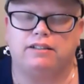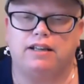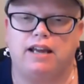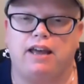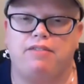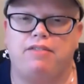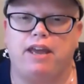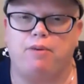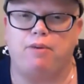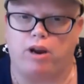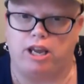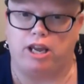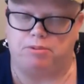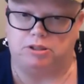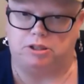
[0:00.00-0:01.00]
and they were
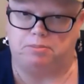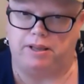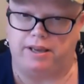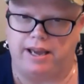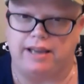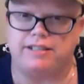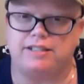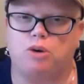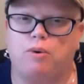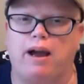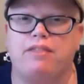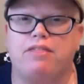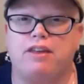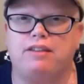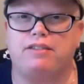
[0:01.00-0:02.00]
able to play. And so
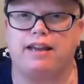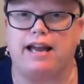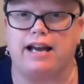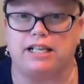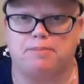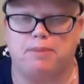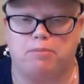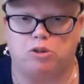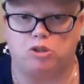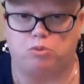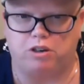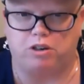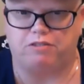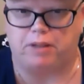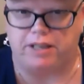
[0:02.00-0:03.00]
I think the cast members
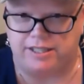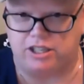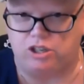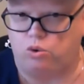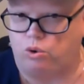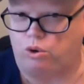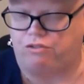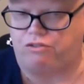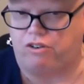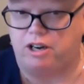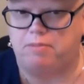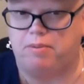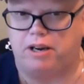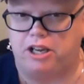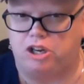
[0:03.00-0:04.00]
would have placed the order for
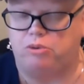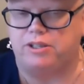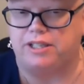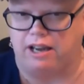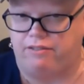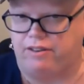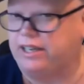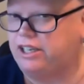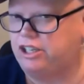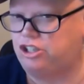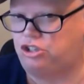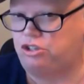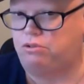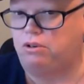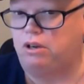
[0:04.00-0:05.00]
anybody who was having an
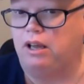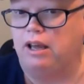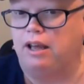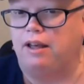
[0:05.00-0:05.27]
issue.